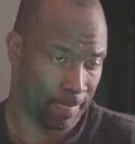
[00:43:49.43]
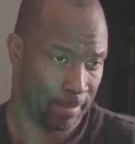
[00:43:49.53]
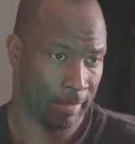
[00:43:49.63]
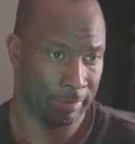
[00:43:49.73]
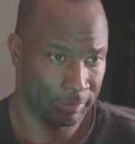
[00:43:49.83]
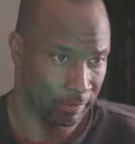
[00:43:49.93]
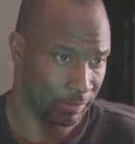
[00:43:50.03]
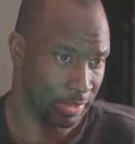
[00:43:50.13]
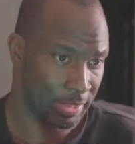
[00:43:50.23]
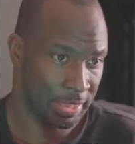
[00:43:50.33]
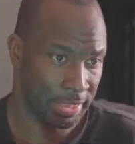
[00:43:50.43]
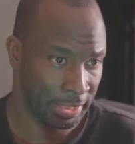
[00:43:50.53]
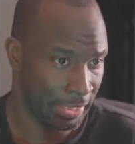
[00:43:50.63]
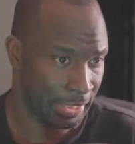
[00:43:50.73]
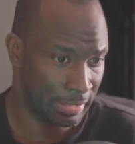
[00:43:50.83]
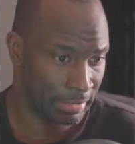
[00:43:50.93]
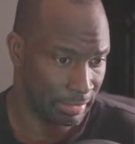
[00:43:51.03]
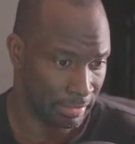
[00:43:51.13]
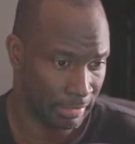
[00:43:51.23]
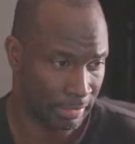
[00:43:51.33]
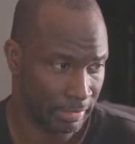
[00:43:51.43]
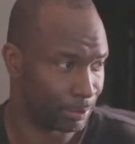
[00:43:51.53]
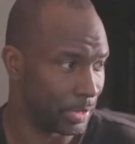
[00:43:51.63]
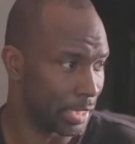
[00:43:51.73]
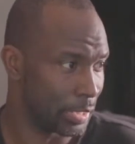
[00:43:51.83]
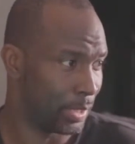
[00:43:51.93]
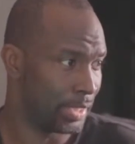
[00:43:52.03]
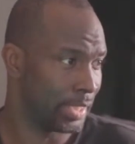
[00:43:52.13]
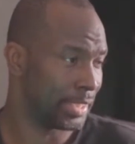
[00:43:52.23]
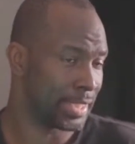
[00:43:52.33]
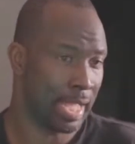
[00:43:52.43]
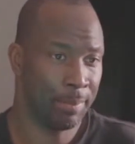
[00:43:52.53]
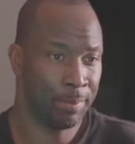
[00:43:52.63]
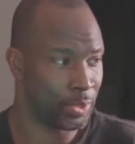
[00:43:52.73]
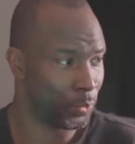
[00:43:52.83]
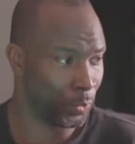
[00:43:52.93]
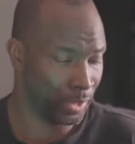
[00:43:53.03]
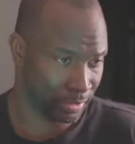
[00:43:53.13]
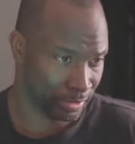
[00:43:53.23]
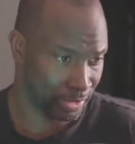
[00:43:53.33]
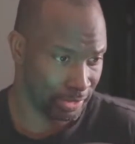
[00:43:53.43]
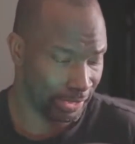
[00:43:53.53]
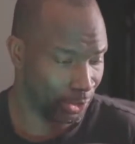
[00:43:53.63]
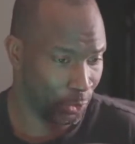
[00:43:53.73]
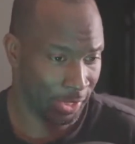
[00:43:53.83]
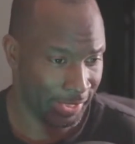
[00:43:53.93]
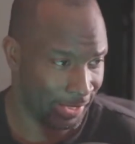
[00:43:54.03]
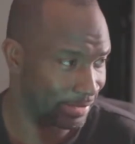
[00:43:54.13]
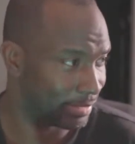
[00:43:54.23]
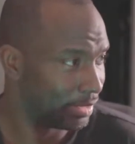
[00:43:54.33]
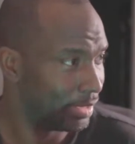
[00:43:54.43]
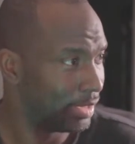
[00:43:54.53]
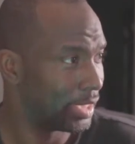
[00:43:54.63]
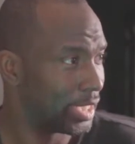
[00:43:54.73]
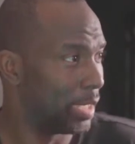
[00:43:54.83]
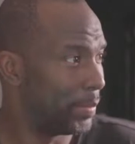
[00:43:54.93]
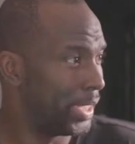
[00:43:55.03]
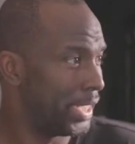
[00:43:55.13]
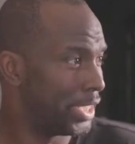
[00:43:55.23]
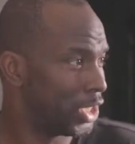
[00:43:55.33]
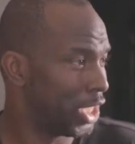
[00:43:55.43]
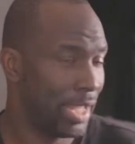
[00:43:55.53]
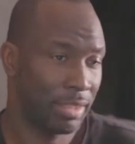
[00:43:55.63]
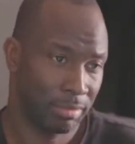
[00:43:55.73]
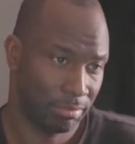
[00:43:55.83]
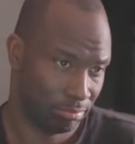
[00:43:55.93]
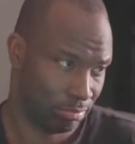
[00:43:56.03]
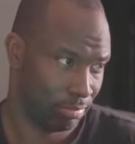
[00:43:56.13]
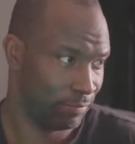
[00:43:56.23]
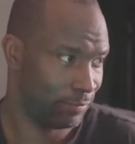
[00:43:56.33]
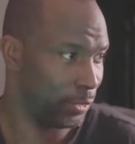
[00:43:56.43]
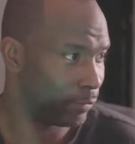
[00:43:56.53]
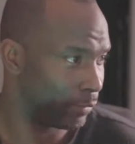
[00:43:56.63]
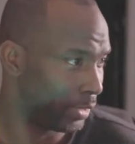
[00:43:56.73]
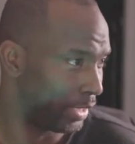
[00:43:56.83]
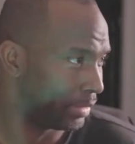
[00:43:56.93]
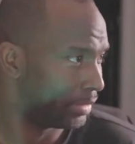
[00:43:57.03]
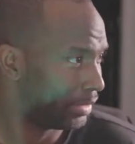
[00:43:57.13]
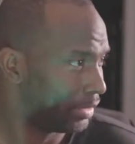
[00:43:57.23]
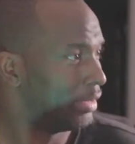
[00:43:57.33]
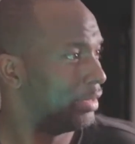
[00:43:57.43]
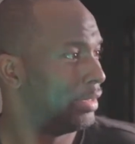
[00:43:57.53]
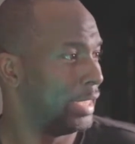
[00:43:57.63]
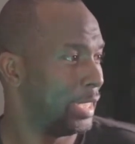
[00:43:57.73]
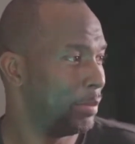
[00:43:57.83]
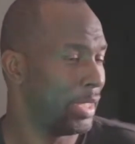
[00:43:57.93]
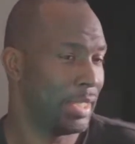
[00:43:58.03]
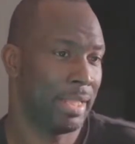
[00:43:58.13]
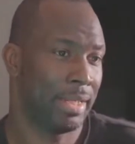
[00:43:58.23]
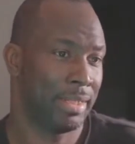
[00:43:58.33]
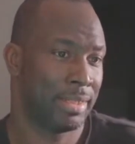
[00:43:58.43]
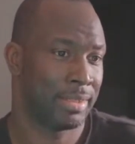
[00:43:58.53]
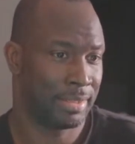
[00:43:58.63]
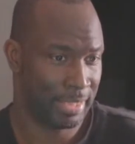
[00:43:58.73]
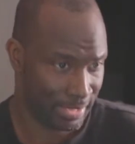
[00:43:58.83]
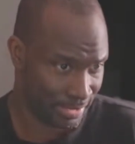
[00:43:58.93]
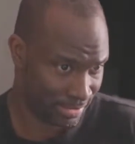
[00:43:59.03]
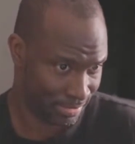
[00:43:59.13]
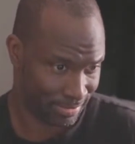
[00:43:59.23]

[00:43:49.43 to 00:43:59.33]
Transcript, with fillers: if, if you see the link uh, that's pinned at the top and you want to click on it and come in and chat, feel free. Anybody that uh, sees